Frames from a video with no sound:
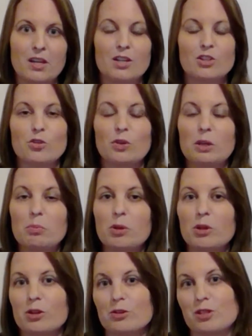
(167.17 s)
So keep a
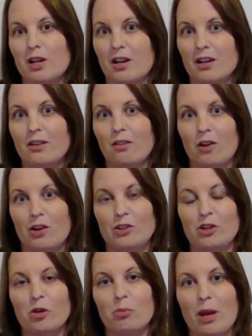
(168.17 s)
close eye on
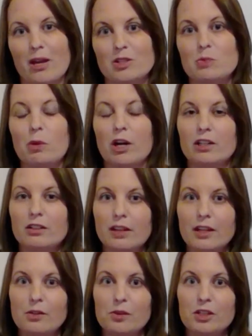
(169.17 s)
your pet's body
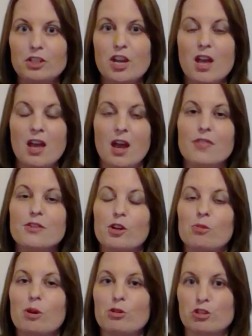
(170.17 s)
language and their
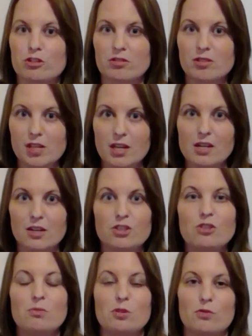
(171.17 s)
emotional state as
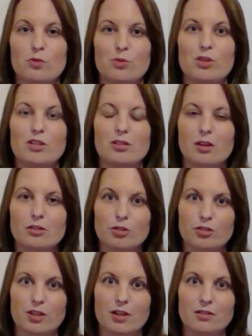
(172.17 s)
you move through these
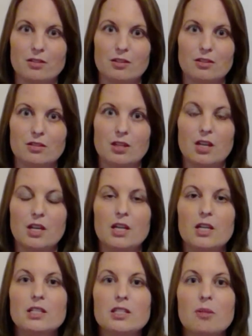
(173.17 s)
exercises.
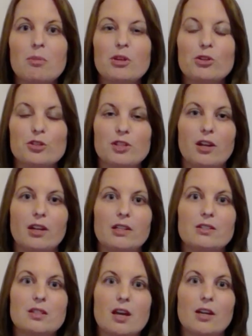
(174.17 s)
Some other
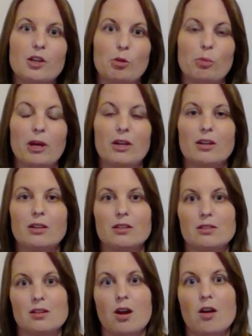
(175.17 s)
signs that your pet
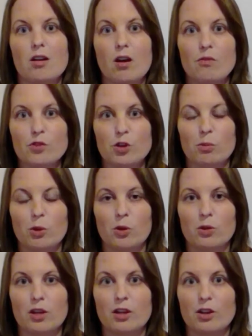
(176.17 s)
is not comfortable
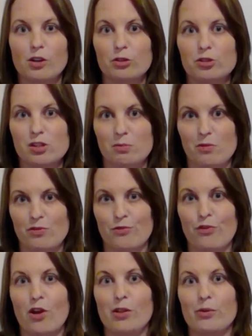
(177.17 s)
can include some of the
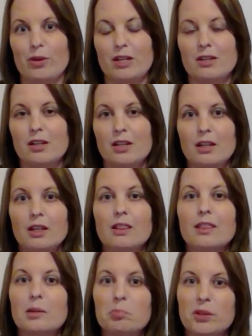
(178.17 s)
following:
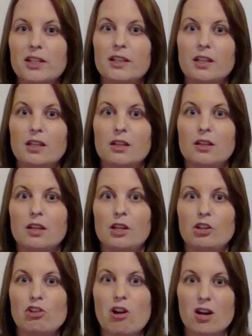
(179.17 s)
lip licking,
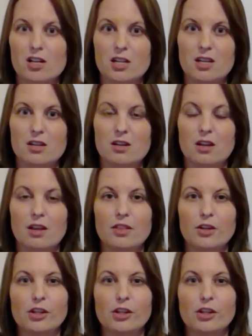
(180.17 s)
yawning, their